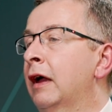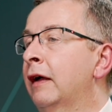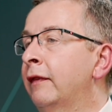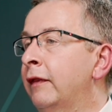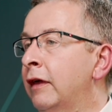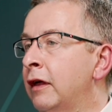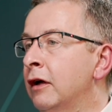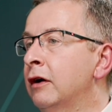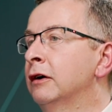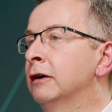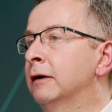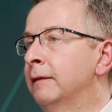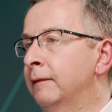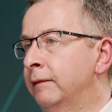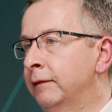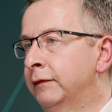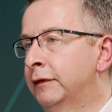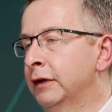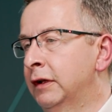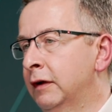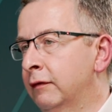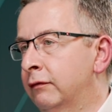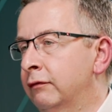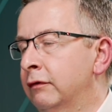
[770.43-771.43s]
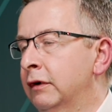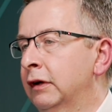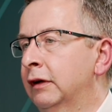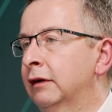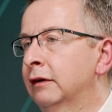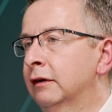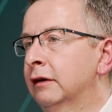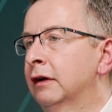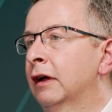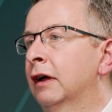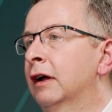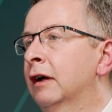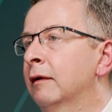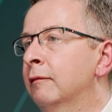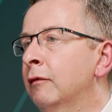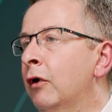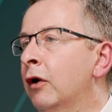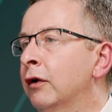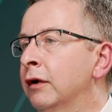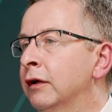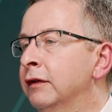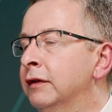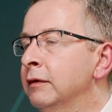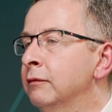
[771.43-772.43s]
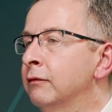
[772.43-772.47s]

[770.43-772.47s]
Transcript: and they are delivering um, on it.